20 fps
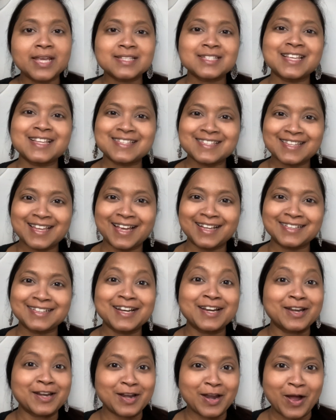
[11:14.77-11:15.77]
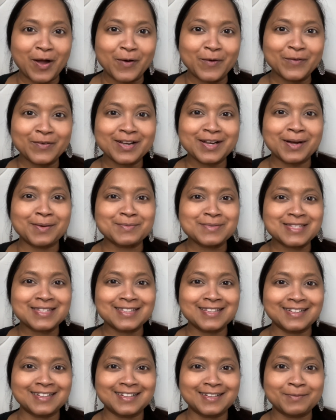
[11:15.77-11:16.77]
is set. Now comes
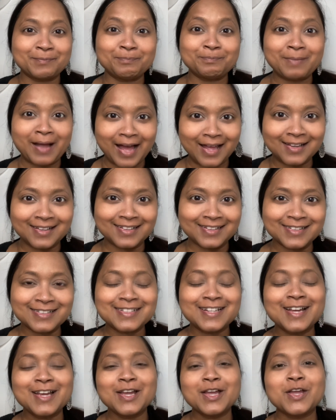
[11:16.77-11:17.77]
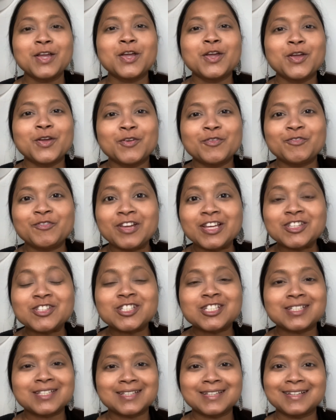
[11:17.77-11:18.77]
the palette,
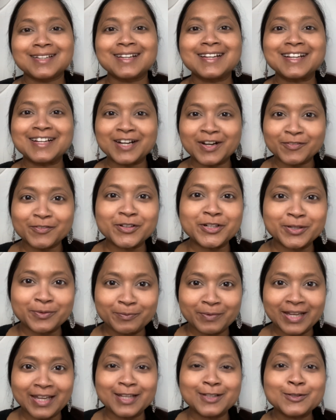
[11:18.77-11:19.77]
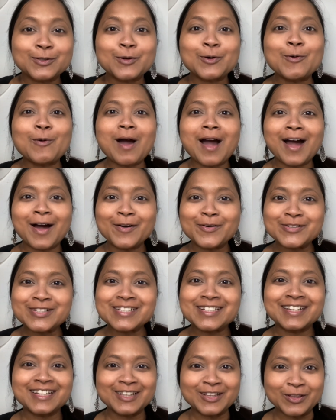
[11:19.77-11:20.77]
which covered me
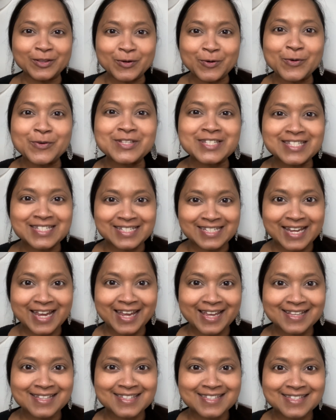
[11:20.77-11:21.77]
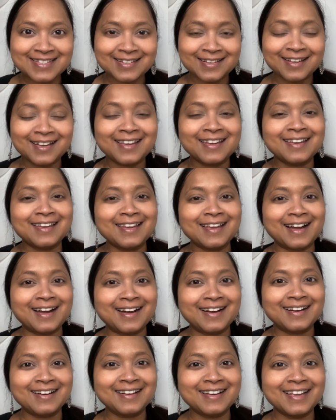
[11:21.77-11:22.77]
throughout those days.
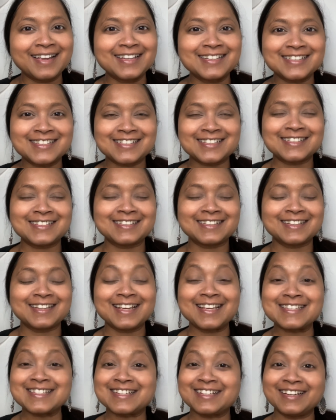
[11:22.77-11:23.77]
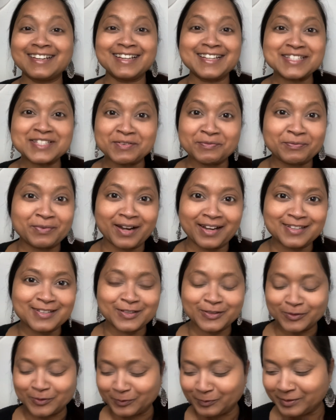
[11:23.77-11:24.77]
Yeah, it is really
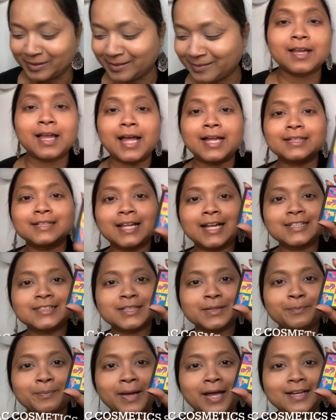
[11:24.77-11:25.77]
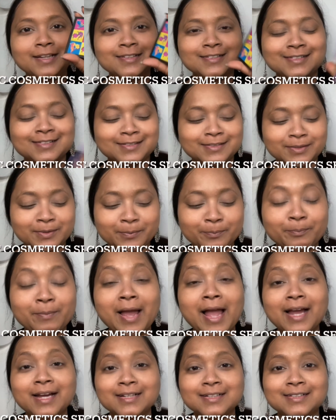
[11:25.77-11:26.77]
surprising to me. And that's the palette,
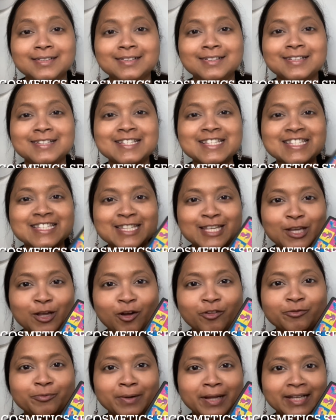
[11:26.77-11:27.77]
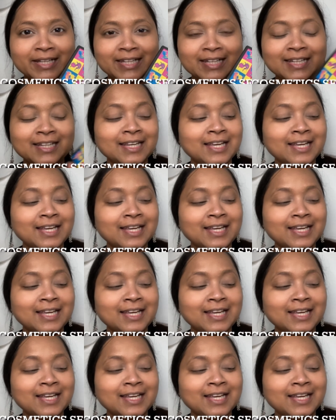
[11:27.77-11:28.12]
MAC Sea of Plenty.